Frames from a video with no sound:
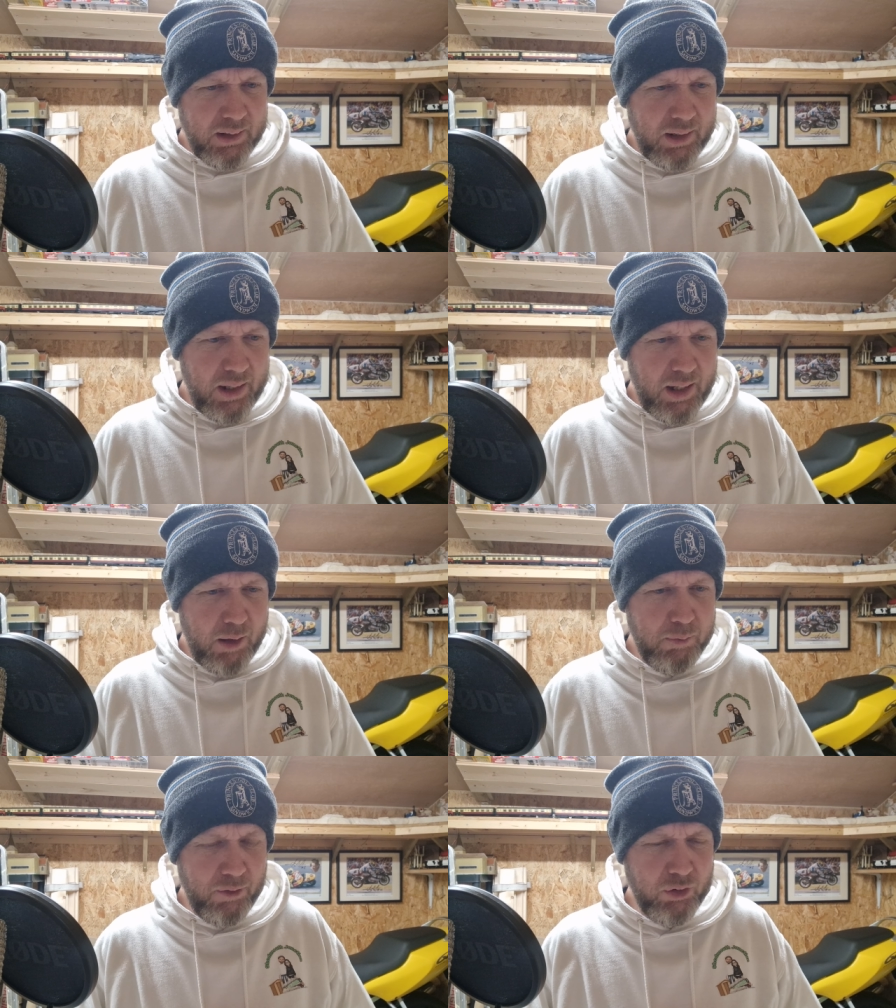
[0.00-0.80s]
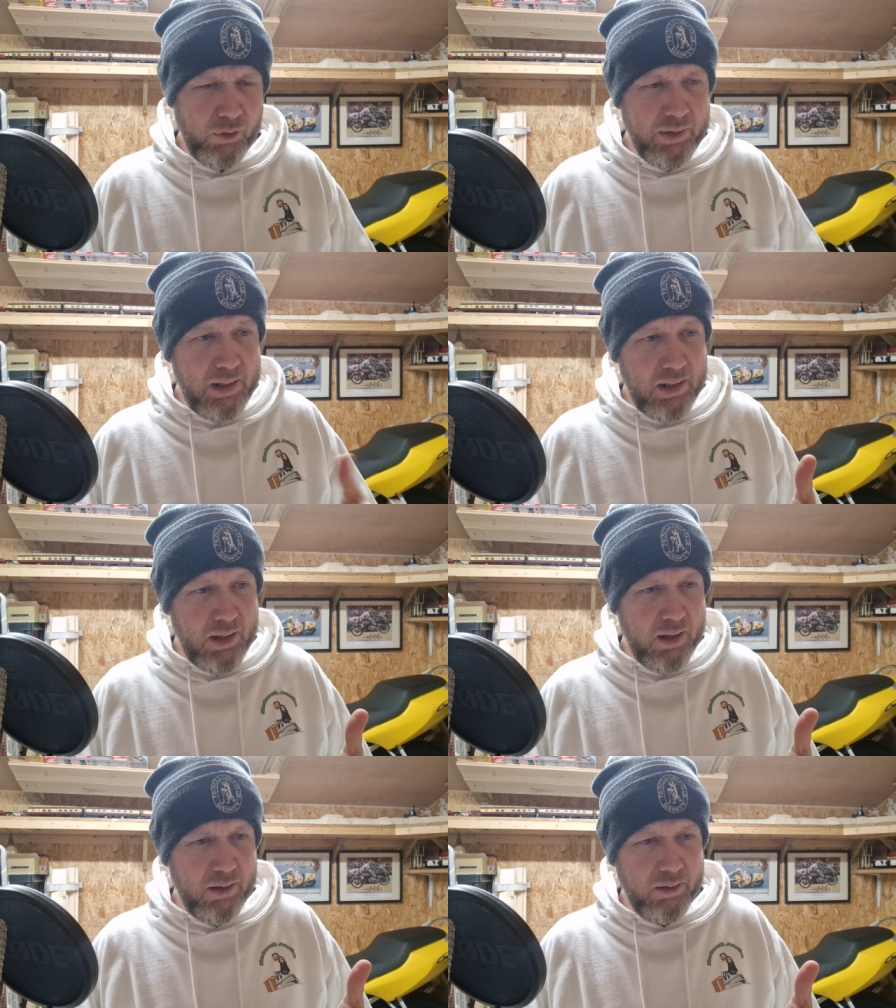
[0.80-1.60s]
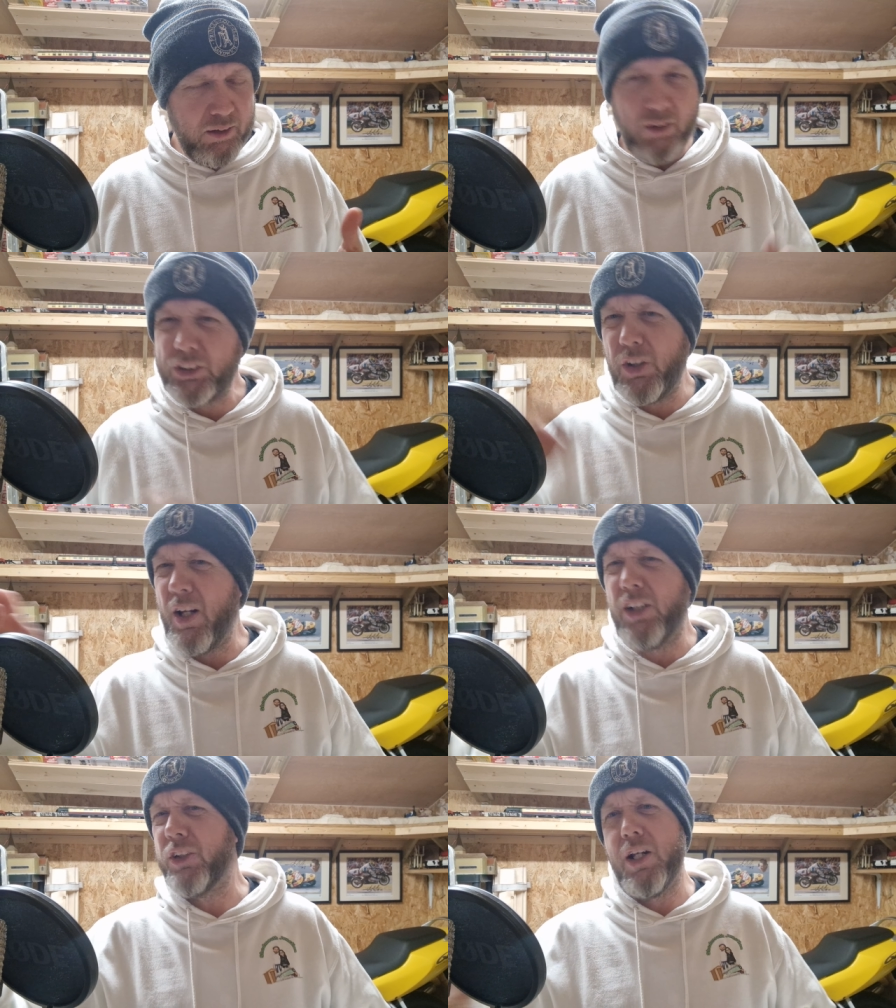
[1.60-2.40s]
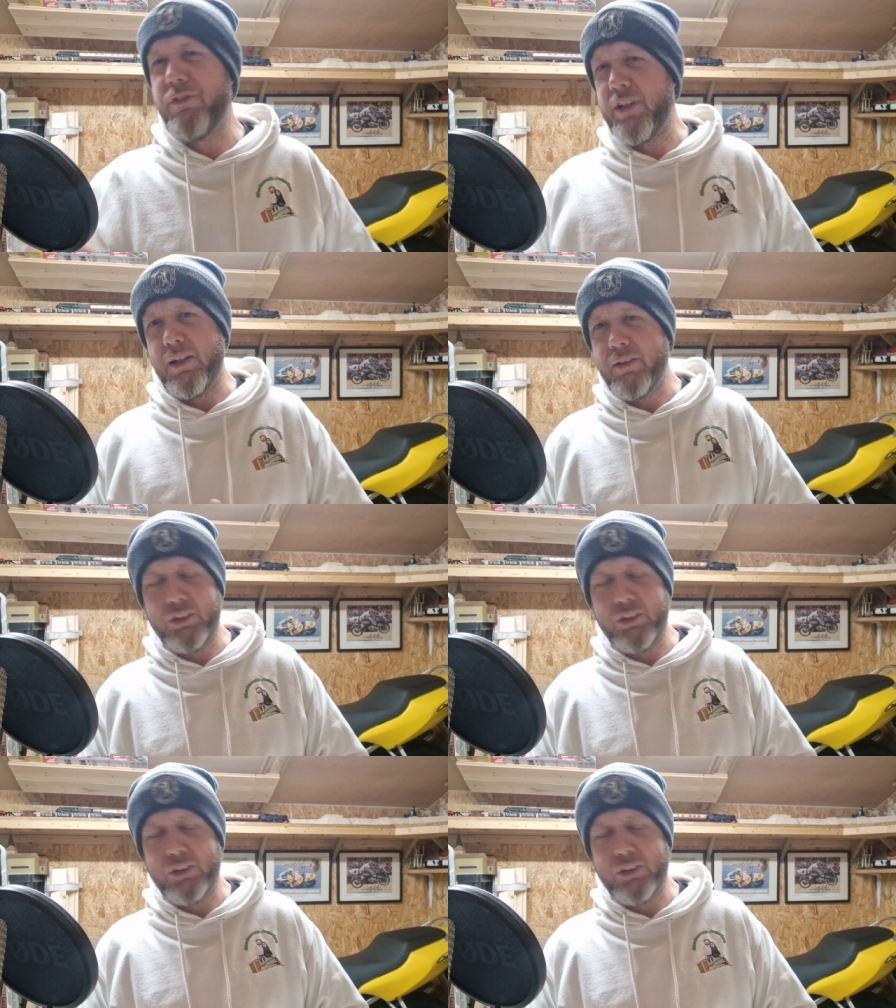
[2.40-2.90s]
um, I've got the. Uh, I'll show you. I'll show you another day.